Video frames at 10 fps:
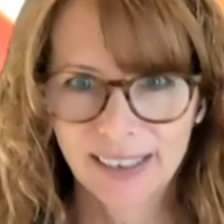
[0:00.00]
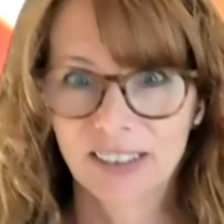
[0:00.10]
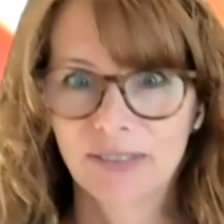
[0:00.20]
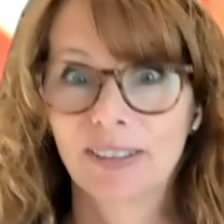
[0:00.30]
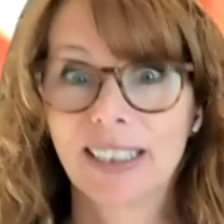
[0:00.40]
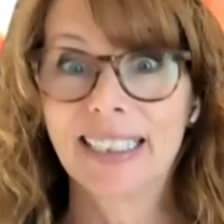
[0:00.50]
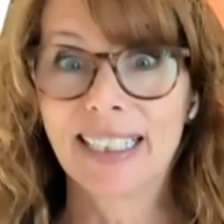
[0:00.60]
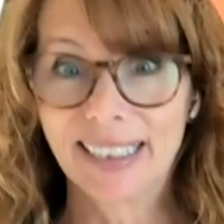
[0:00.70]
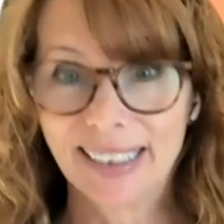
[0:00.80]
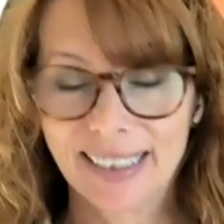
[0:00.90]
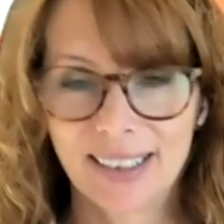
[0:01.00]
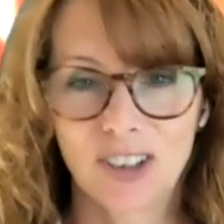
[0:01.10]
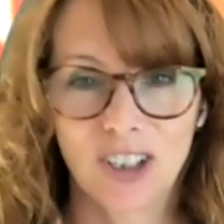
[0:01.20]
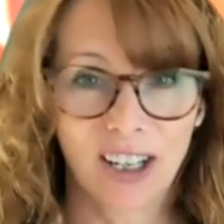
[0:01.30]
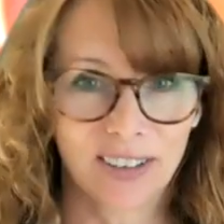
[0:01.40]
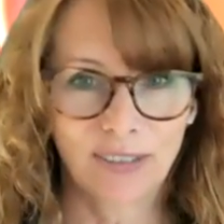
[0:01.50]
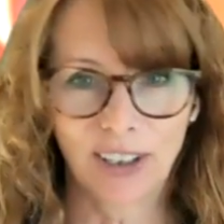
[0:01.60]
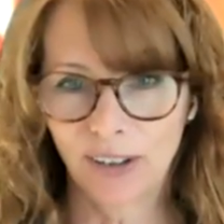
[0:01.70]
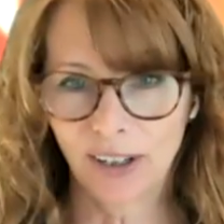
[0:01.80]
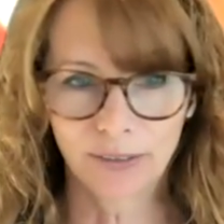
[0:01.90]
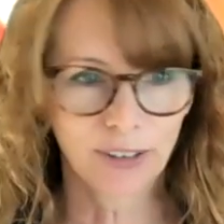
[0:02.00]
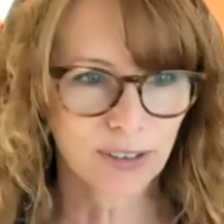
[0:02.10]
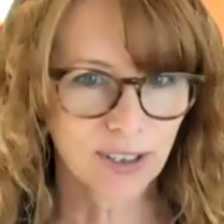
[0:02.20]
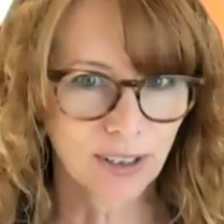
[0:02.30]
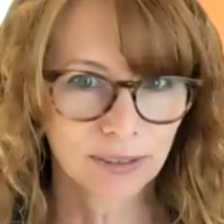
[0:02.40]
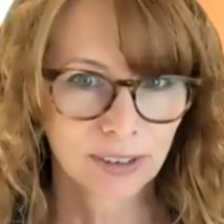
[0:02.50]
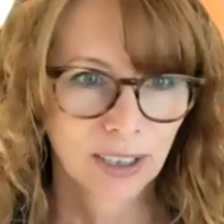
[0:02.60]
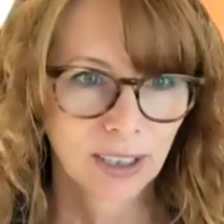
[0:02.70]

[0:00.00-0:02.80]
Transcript: It's ridiculous. Just figure it out for yourself.